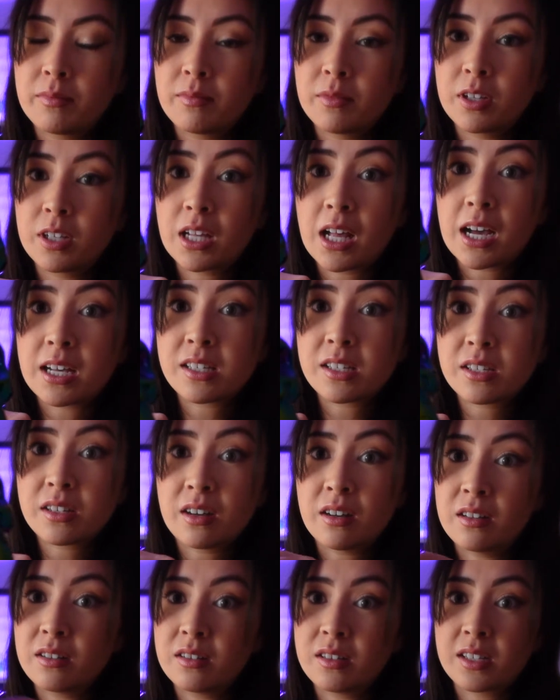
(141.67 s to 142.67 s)
glass
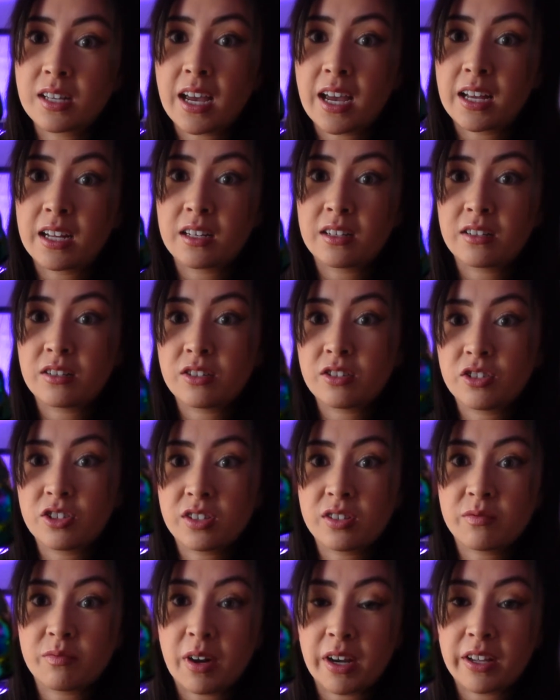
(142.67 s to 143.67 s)
skulls and
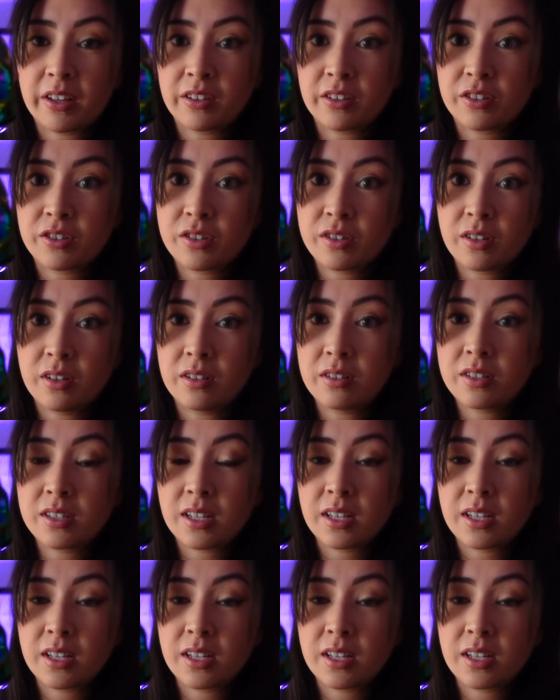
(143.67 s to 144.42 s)
just regular skulls